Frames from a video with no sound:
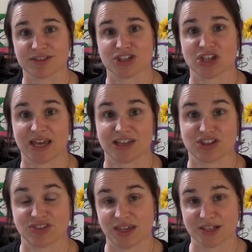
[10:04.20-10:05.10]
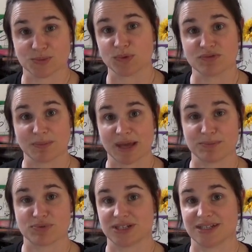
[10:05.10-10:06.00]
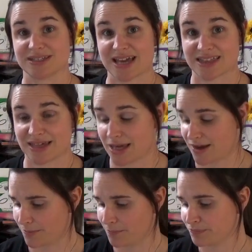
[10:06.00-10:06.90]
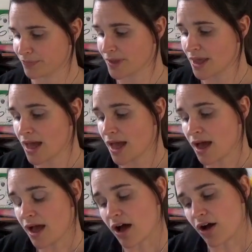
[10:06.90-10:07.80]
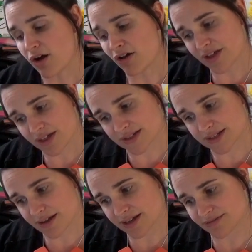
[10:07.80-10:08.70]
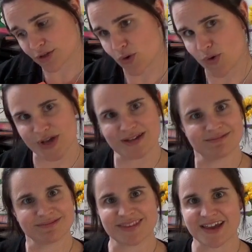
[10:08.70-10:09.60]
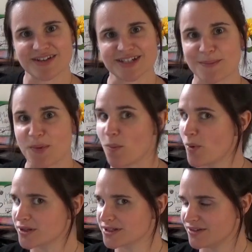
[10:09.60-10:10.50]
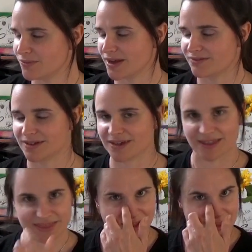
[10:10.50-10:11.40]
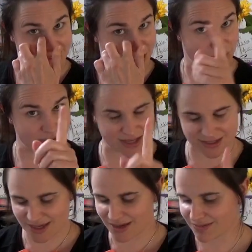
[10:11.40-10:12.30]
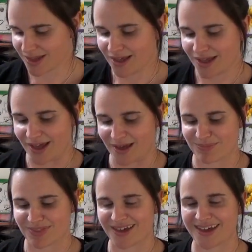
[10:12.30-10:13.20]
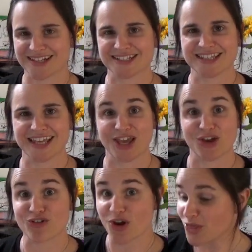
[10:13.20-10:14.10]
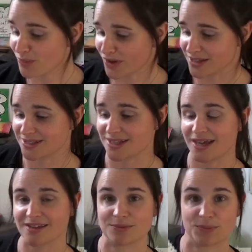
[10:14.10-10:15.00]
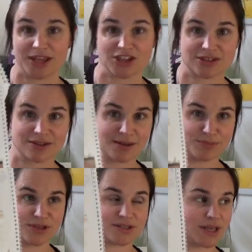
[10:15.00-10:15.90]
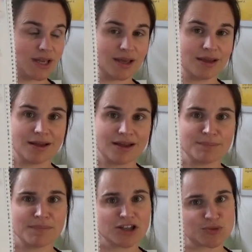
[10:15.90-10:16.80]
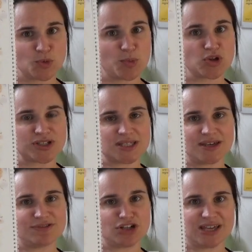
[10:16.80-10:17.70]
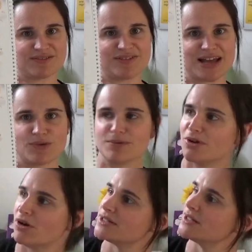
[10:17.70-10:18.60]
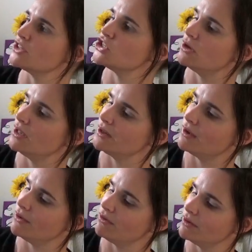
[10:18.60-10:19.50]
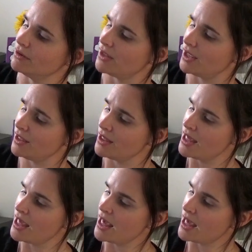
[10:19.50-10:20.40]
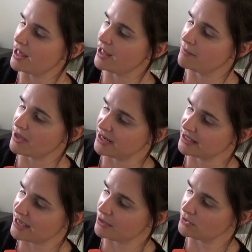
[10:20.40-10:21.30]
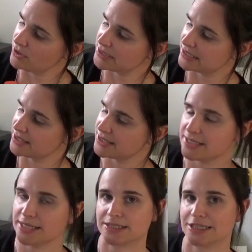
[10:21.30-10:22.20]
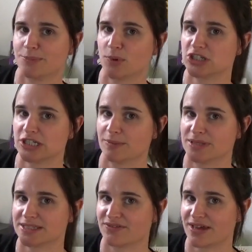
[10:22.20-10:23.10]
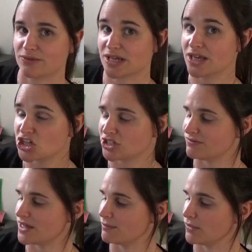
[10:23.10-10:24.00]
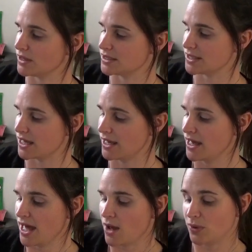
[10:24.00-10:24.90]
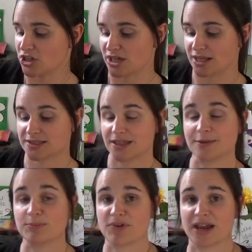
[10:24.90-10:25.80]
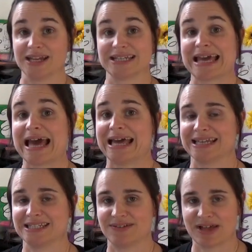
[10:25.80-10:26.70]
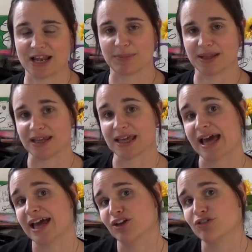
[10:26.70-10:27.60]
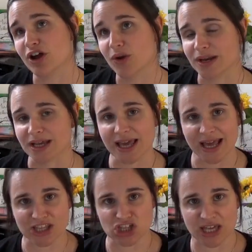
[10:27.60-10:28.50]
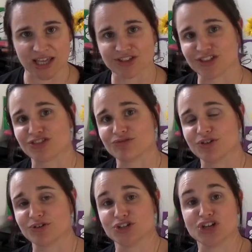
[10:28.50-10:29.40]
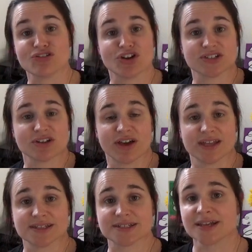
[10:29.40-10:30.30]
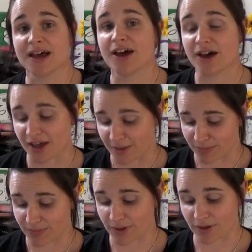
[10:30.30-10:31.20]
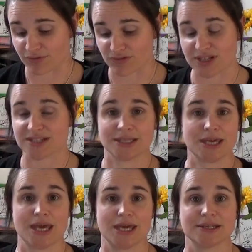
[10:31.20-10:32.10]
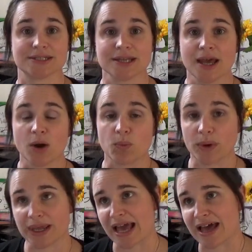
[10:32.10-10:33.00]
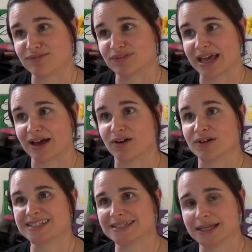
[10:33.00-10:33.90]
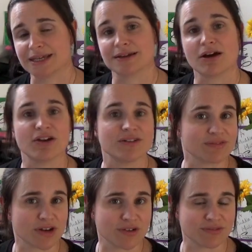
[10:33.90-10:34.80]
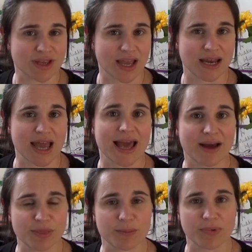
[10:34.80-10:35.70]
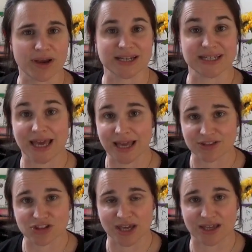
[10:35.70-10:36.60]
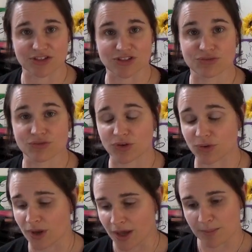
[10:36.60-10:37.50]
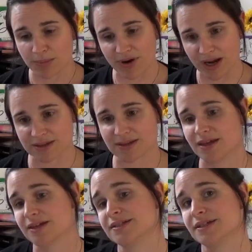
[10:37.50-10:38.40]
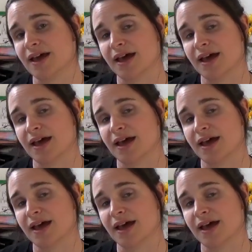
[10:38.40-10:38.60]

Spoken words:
to change. Things will remain pretty static. On the other side of the coin, there is a more positive way of looking at things, and you guessed it. That is the growth mindset, which I'm using a much more positive looking flower. We've got a sunshine going on there. And again, we're using the seed at the bottom as the foundation of that mindset, which is that the brain can develop and it can grow and it can change. And through neuroscience of recent years, we have now seen over and over again how the brain can change through practice,